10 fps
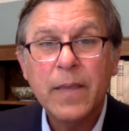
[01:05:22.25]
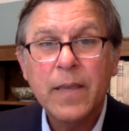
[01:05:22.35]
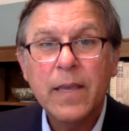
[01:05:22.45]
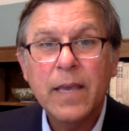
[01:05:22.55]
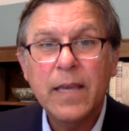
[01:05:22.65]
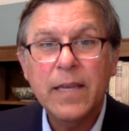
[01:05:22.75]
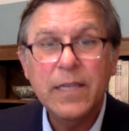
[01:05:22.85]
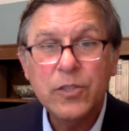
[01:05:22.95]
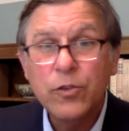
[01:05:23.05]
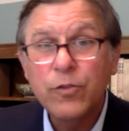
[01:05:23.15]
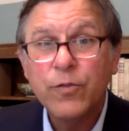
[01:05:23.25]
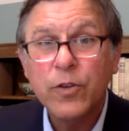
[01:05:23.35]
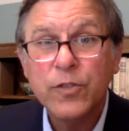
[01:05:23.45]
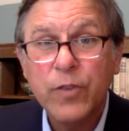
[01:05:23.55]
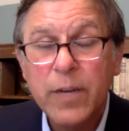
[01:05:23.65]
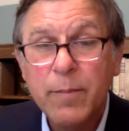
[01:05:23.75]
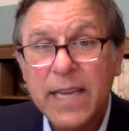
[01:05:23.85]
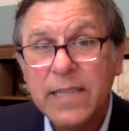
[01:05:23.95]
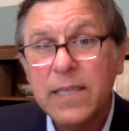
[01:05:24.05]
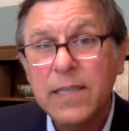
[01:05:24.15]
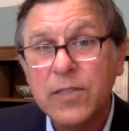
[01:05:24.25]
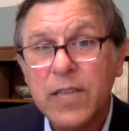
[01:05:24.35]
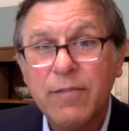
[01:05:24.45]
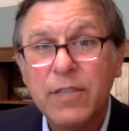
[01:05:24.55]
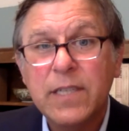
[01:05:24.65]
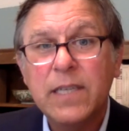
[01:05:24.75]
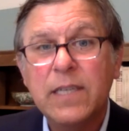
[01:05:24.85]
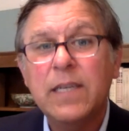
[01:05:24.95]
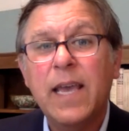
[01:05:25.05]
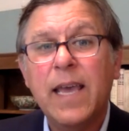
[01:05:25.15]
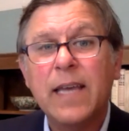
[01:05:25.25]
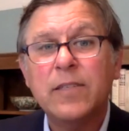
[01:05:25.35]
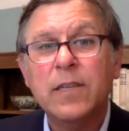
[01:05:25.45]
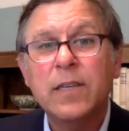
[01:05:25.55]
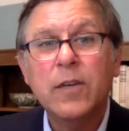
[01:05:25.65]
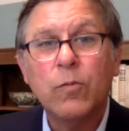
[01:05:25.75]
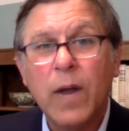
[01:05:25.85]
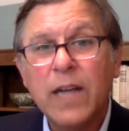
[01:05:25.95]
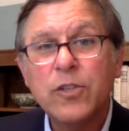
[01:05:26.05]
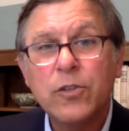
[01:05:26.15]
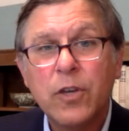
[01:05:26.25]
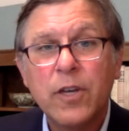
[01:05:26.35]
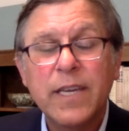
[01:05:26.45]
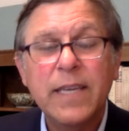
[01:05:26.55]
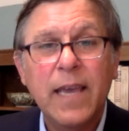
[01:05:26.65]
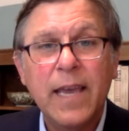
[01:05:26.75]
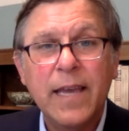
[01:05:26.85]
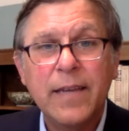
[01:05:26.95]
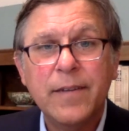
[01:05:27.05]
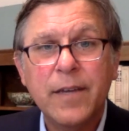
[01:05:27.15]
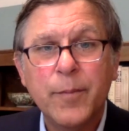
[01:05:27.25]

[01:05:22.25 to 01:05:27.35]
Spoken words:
Wow. And he sued for his freedom in 1817, and Roger Taney and